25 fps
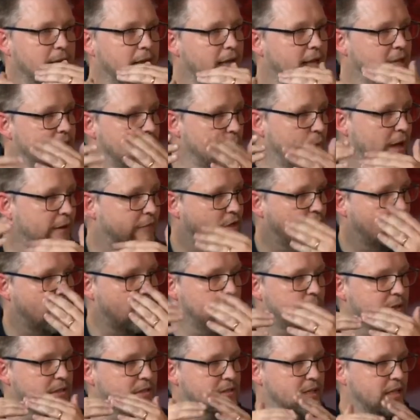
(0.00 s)
And so we have to
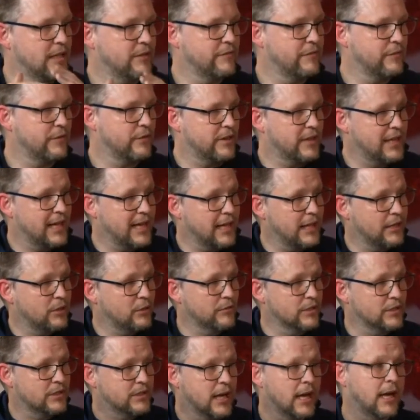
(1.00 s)
compensate for that
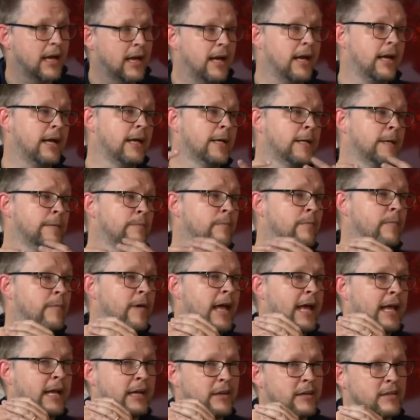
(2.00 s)
over time
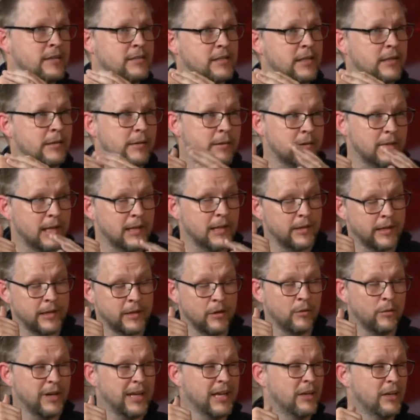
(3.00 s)
and consider that they
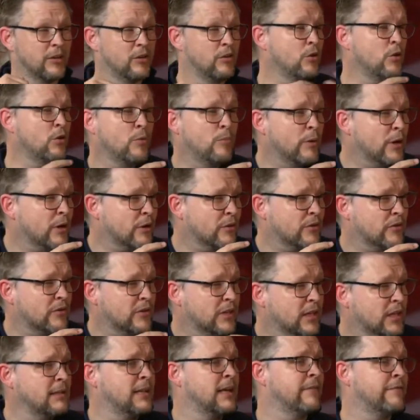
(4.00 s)
don't get too
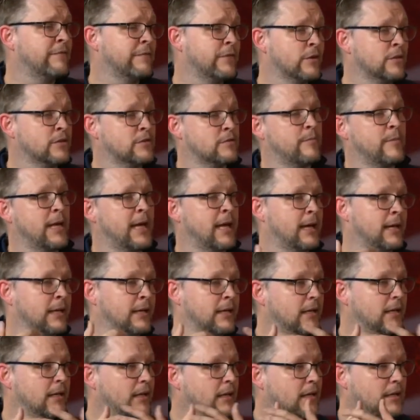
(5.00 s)
bursty in that first
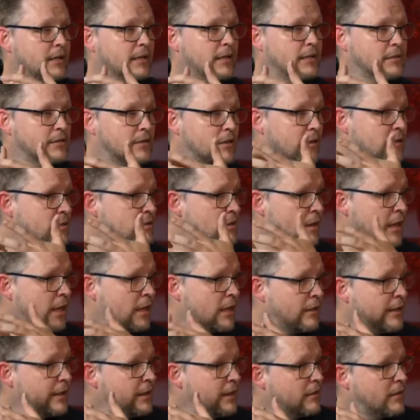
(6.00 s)
mag. So there's a
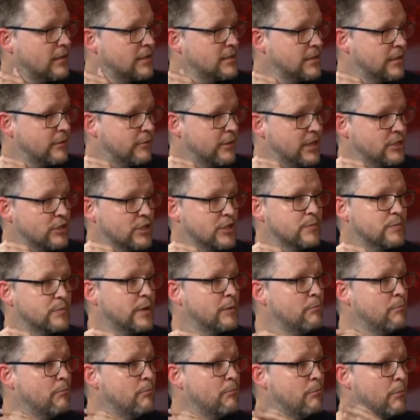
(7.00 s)
lot of little considerations,
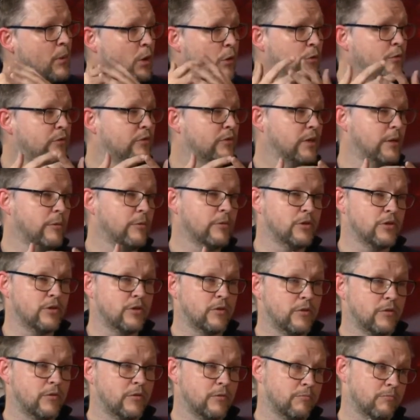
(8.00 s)
but mostly we
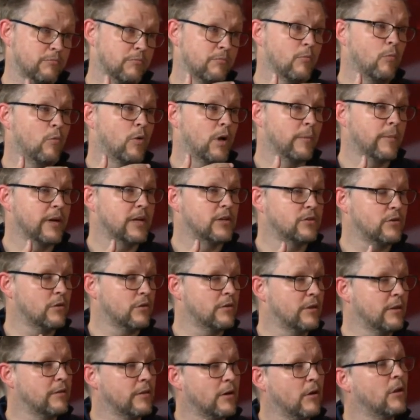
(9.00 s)
just want to make
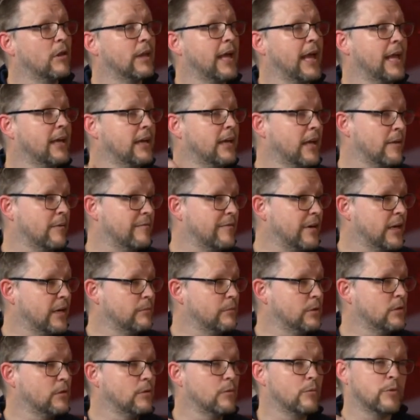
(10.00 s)
sure that they're all endgame
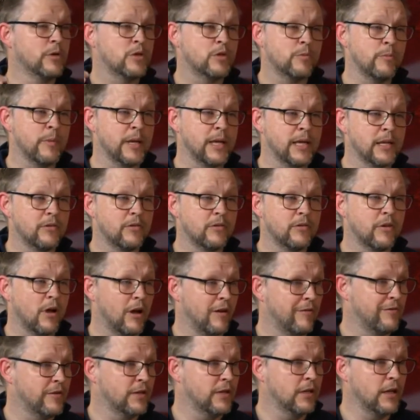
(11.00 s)
viable, which means
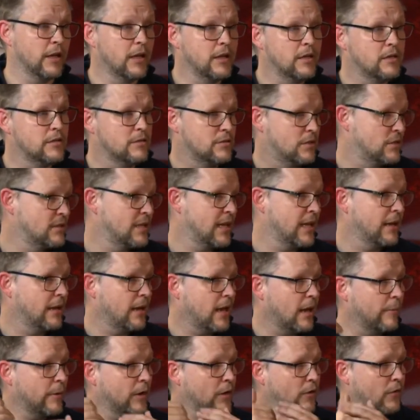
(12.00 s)
often sustained
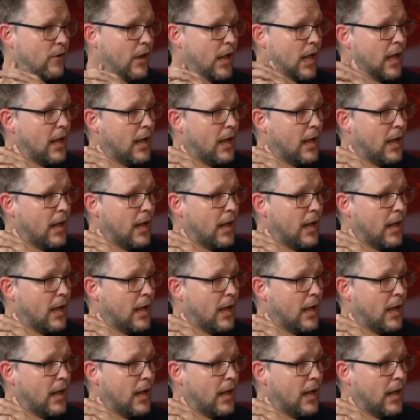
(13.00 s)
damage.